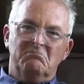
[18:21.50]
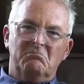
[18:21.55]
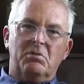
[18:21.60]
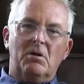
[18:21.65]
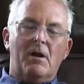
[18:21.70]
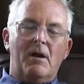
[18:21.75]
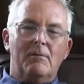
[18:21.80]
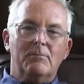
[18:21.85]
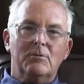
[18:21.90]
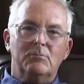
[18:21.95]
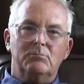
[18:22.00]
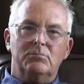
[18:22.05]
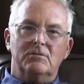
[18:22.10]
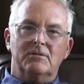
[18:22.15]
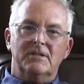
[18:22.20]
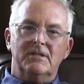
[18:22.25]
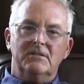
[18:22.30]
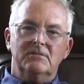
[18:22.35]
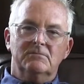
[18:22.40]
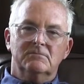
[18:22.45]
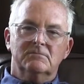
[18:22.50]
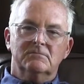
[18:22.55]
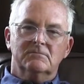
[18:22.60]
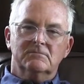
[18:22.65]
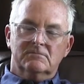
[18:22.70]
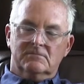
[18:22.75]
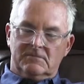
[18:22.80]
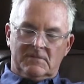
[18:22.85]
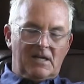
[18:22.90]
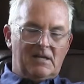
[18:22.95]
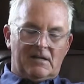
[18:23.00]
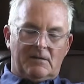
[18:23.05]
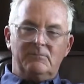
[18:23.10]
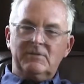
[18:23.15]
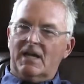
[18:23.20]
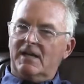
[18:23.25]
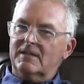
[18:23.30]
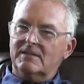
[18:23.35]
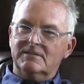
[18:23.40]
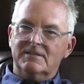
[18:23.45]
probably, no, I'm
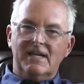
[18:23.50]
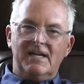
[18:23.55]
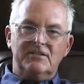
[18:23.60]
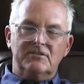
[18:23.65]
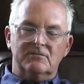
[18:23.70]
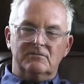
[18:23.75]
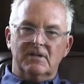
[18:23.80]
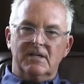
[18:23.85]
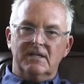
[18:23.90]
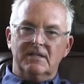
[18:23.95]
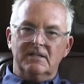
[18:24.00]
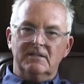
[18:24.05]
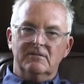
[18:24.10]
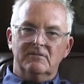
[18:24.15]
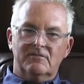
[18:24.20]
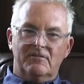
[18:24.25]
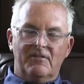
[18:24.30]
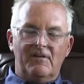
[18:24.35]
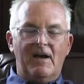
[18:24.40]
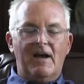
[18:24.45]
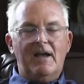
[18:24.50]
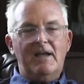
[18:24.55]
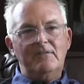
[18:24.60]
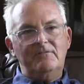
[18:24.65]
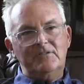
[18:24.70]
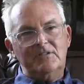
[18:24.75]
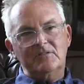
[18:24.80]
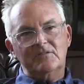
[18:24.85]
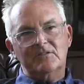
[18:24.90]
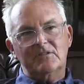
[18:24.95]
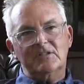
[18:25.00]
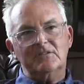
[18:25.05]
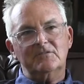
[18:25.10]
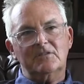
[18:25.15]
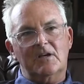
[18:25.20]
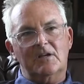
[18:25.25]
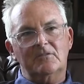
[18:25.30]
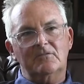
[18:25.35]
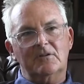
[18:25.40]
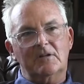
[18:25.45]
not exaggerating, five to
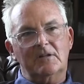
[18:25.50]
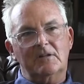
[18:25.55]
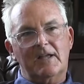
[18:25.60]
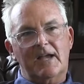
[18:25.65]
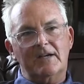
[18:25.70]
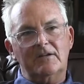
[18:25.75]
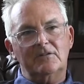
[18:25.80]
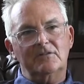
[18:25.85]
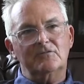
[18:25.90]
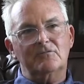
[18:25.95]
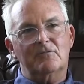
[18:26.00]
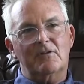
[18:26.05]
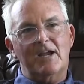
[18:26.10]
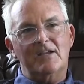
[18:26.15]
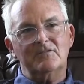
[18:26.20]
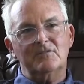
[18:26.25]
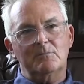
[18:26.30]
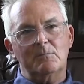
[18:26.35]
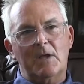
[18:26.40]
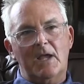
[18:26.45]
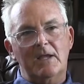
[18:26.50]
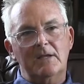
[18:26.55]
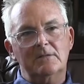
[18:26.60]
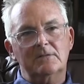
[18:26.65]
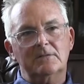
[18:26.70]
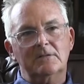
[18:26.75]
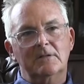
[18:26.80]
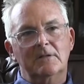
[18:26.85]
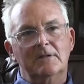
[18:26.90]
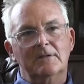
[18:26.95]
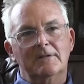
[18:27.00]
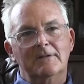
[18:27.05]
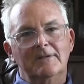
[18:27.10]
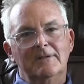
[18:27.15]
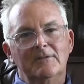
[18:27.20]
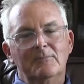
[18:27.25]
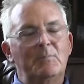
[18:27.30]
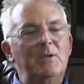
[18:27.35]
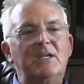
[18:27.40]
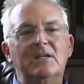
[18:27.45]
600 letters, resumes,
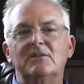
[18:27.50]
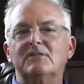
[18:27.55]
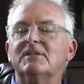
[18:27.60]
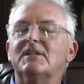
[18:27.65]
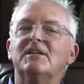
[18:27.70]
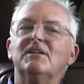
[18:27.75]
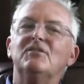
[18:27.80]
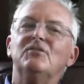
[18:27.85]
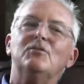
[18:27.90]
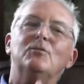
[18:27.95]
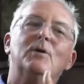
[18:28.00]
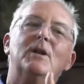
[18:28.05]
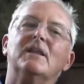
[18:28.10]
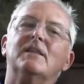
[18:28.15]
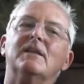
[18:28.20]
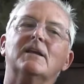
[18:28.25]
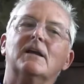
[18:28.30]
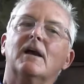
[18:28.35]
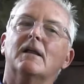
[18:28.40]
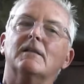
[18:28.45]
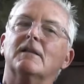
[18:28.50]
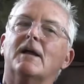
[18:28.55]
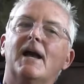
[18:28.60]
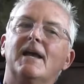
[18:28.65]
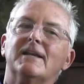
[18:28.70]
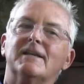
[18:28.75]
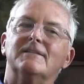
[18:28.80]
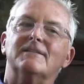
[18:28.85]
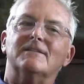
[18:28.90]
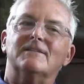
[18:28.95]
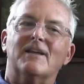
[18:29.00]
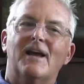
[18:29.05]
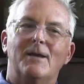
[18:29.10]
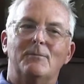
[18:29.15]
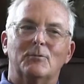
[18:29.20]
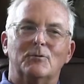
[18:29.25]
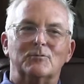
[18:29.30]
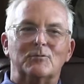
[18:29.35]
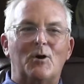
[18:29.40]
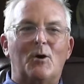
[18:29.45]
because they didn't do anything online at the
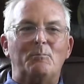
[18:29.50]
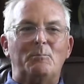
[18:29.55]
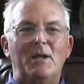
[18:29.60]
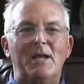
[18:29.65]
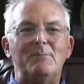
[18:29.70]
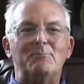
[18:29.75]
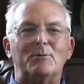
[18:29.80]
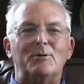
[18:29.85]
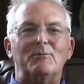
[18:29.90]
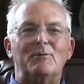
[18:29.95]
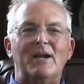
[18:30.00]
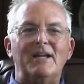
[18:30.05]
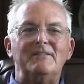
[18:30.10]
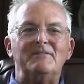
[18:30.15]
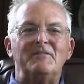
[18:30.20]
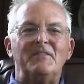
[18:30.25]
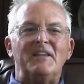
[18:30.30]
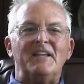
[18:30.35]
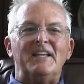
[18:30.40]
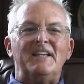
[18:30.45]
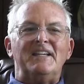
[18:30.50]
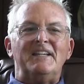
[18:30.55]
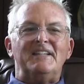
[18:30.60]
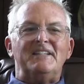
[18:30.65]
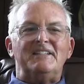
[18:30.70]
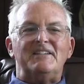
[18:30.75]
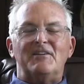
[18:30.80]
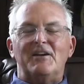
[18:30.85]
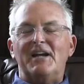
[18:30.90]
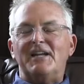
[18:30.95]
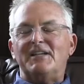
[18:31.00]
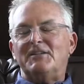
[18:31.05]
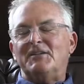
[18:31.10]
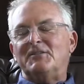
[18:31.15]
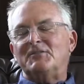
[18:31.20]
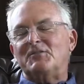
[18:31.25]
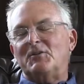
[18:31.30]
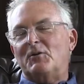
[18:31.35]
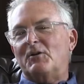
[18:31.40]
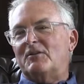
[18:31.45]
time. It was all oh, paper. Oh, right? yeah. Right.
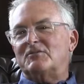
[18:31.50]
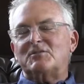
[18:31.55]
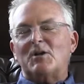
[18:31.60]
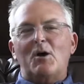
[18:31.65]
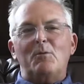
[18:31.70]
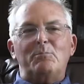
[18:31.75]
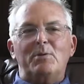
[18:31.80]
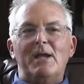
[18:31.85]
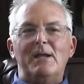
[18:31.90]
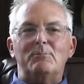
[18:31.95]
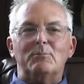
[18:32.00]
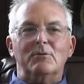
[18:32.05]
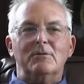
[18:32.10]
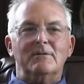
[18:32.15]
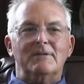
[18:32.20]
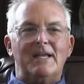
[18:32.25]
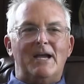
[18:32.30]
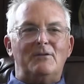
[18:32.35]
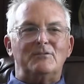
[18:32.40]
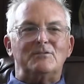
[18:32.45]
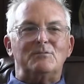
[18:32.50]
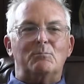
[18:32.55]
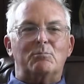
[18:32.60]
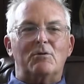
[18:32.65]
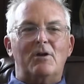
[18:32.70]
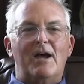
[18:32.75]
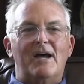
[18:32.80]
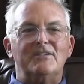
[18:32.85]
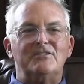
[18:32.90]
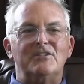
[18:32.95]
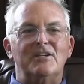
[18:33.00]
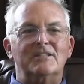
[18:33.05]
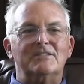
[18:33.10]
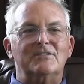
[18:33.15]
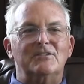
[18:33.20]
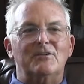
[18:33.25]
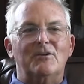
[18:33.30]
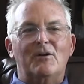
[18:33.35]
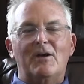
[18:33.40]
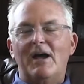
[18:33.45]
So it was all paper. That was a
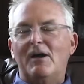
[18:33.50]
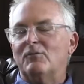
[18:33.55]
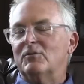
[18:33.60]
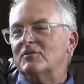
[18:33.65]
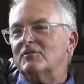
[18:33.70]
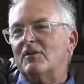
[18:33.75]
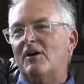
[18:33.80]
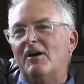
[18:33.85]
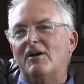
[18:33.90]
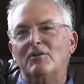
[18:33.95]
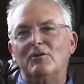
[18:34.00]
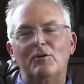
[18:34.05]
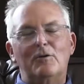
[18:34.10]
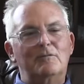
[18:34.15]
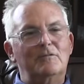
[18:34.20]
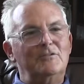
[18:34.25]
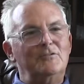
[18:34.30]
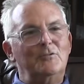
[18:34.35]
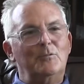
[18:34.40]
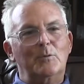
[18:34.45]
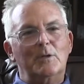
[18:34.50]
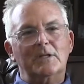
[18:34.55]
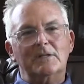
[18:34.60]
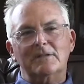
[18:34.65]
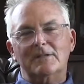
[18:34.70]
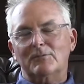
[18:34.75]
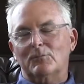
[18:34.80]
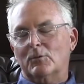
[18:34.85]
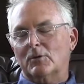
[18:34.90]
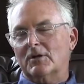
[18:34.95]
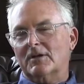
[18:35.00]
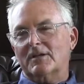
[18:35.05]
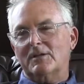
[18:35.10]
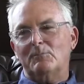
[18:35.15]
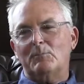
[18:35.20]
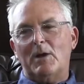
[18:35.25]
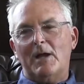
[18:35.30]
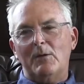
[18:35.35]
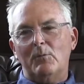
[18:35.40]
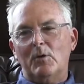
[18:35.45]
project. You know, I was all over New England
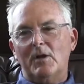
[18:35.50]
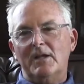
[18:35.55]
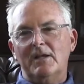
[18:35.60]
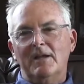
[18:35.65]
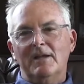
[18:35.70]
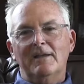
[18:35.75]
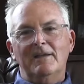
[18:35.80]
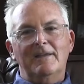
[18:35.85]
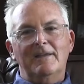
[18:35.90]
working my way,